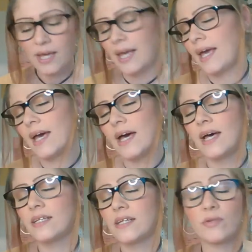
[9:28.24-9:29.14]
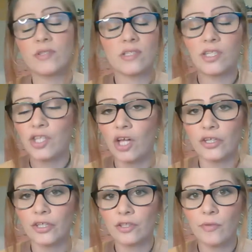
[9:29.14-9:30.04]
And it's
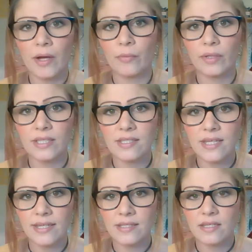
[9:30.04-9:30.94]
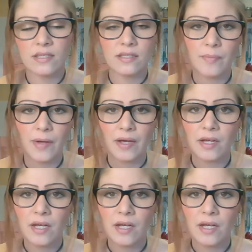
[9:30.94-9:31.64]
$1. No matter what the size is, it's $1.